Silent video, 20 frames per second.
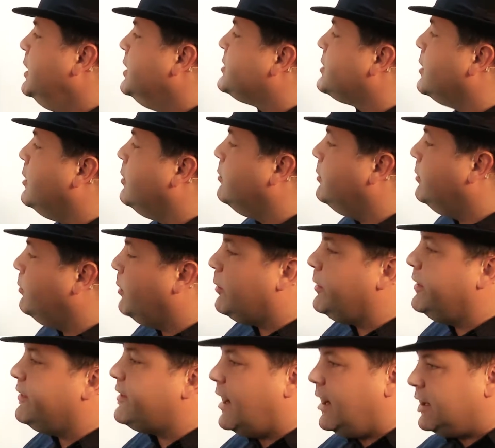So where
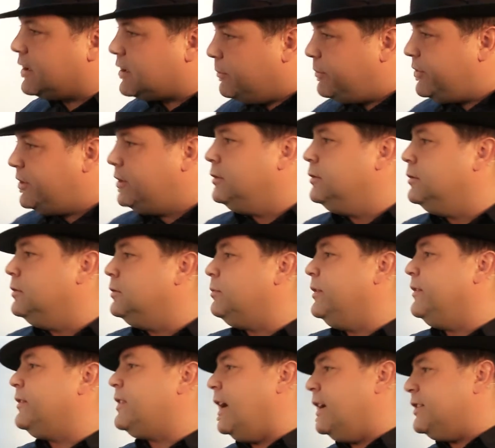we've got compute,
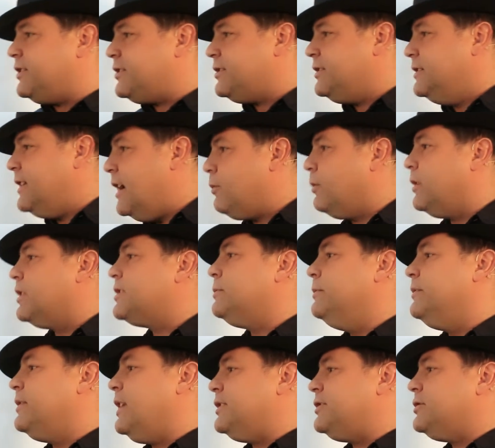we've got networks,
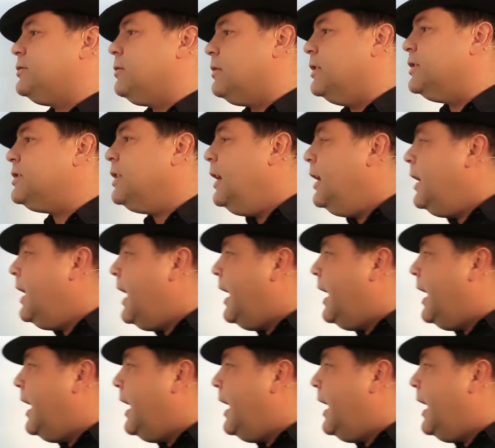and we've got storage.